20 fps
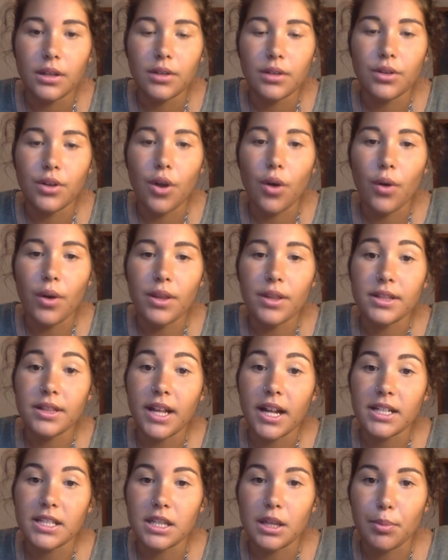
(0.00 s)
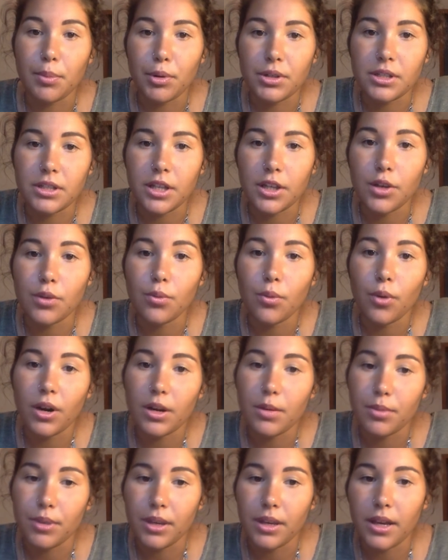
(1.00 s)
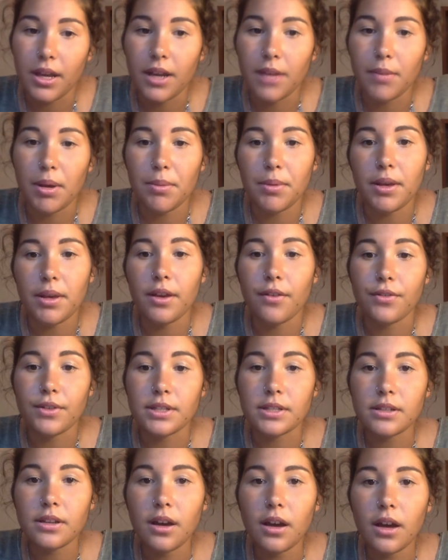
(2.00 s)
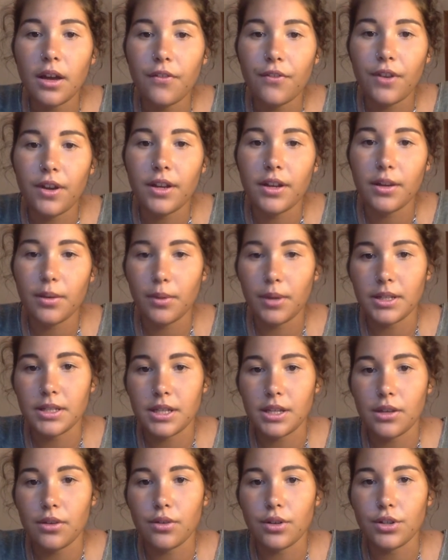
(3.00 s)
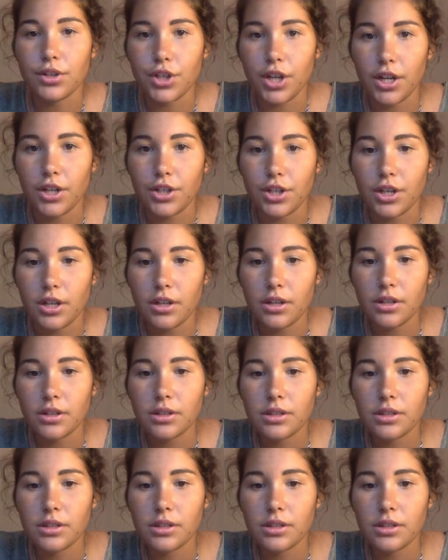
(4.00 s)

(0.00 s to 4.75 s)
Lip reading: knowing that that's the person that you want to be. And maybe if it's not, finding ways that you can change it.